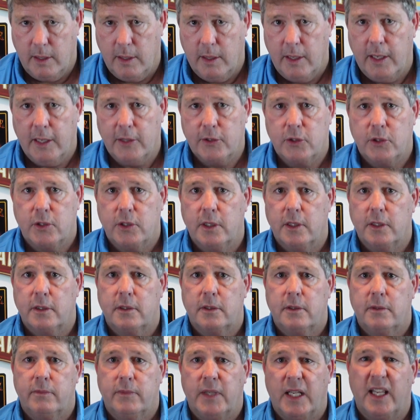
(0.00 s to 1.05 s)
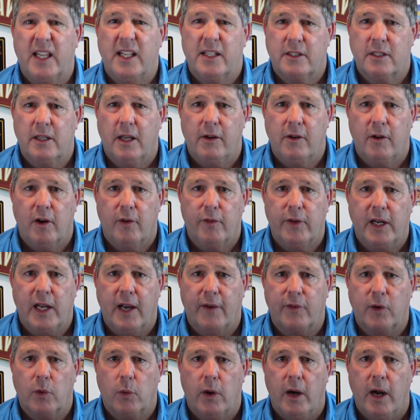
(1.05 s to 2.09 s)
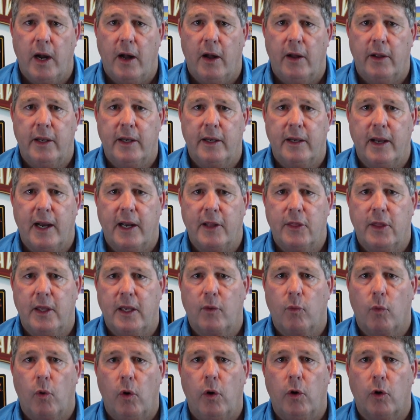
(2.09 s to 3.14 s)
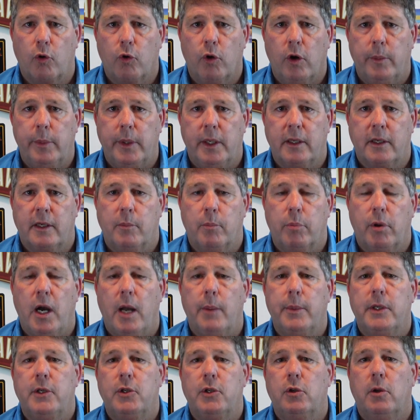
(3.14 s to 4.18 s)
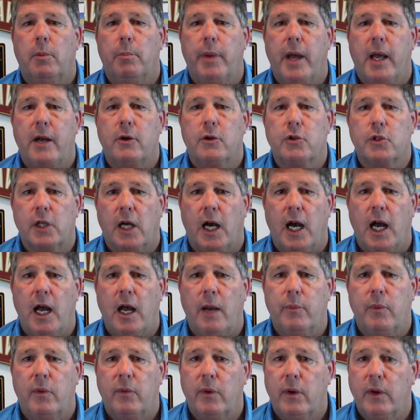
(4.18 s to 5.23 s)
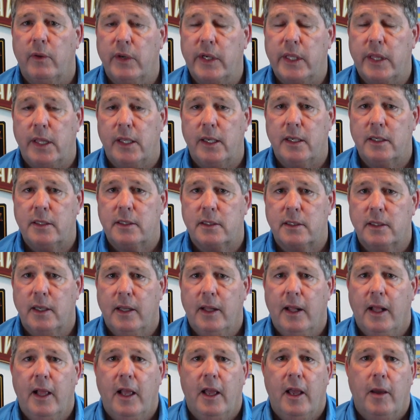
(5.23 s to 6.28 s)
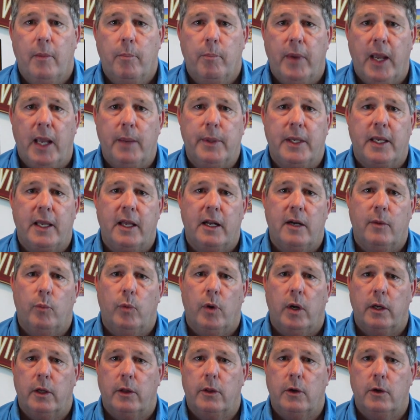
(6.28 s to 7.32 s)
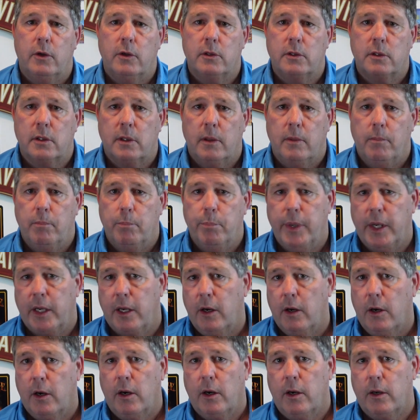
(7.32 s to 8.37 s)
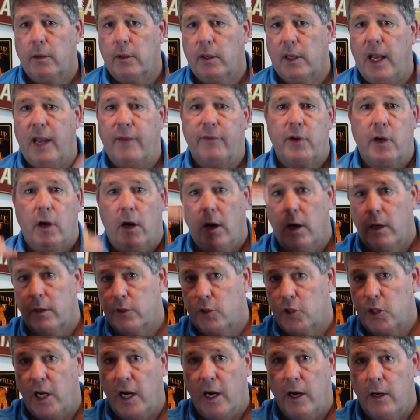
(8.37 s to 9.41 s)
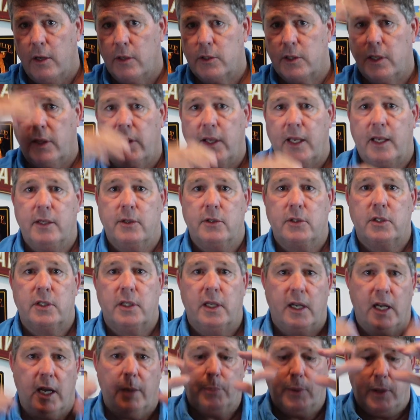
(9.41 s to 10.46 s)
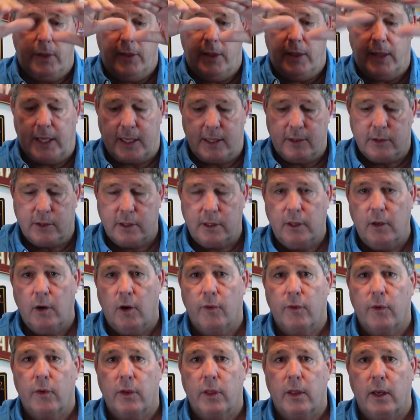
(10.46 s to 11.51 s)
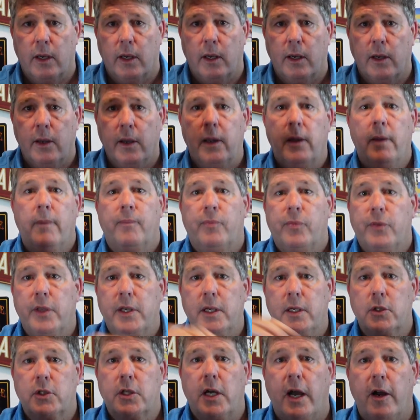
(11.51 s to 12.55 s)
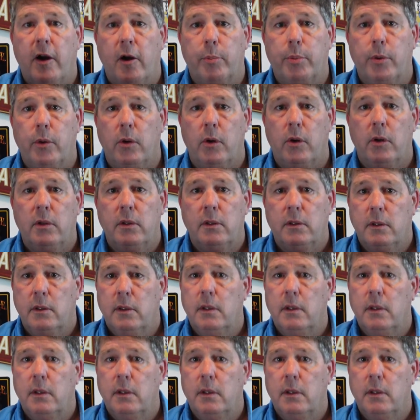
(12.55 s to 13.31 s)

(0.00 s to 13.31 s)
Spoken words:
It gets unnerving after a while, and I think Royal Caribbean can probably a better job with this. Maybe get them one of those bigger lifeguard chairs that they can sit up, and then they can see over the entire pool.